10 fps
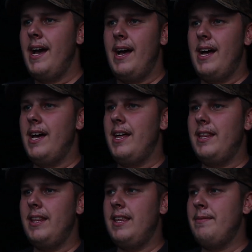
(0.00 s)

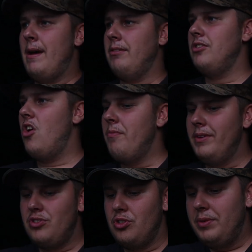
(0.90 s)
The amount of time
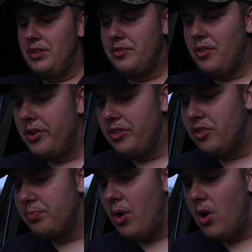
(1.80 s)
it took me to find a
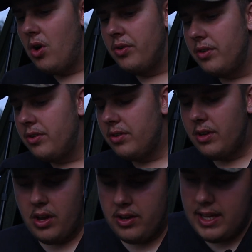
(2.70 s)
spot
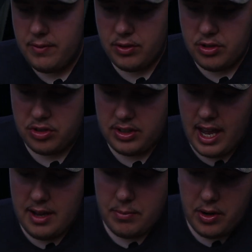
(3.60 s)
and even just
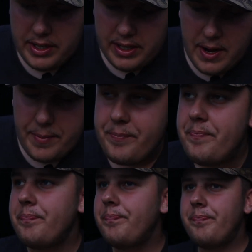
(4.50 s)
getting
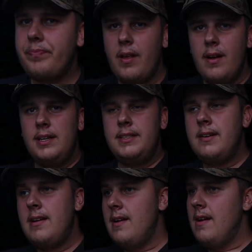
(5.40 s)
my
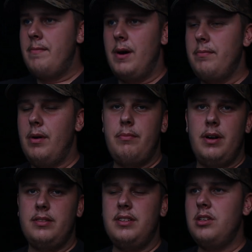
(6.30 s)

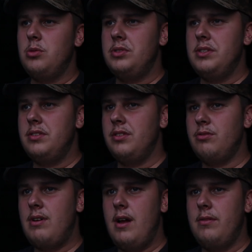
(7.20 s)
my singles into the
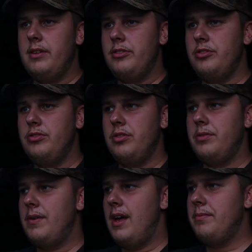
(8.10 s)
ground, it just
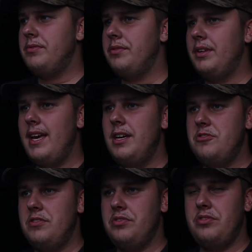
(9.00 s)
took absolutely
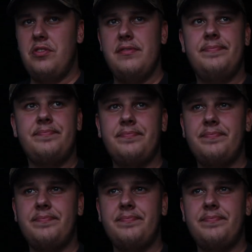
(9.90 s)
ages. So